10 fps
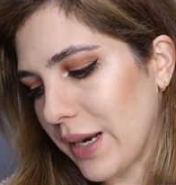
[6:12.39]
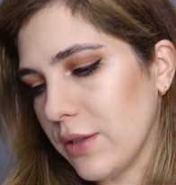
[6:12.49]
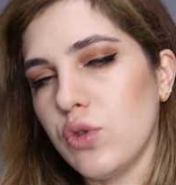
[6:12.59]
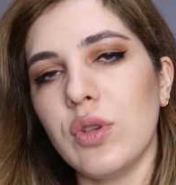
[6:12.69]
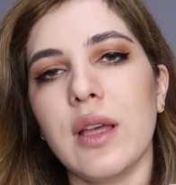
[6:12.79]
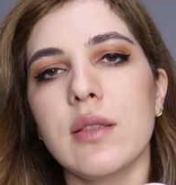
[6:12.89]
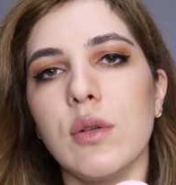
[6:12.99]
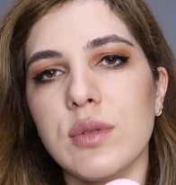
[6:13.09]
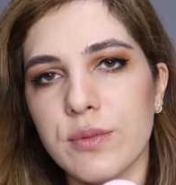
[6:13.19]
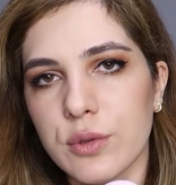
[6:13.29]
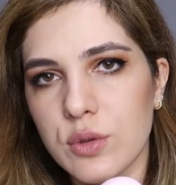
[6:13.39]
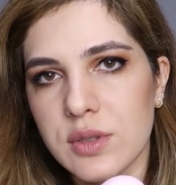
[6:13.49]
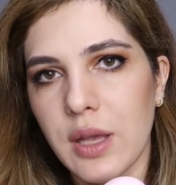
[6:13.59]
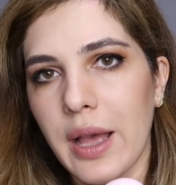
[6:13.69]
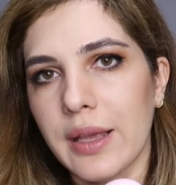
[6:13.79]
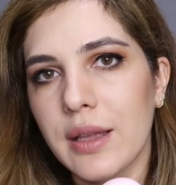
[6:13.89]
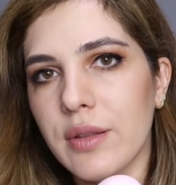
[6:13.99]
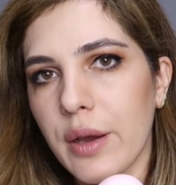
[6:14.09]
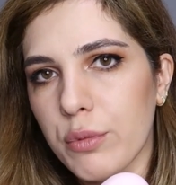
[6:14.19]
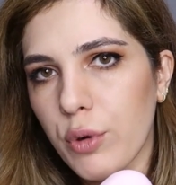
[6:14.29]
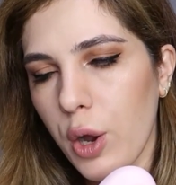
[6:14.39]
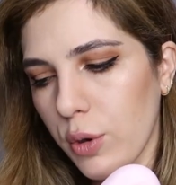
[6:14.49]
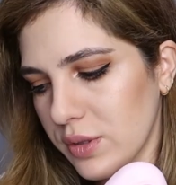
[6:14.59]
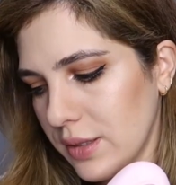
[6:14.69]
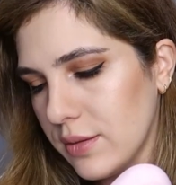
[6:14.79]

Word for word: but I do get those fruits. I get that rose.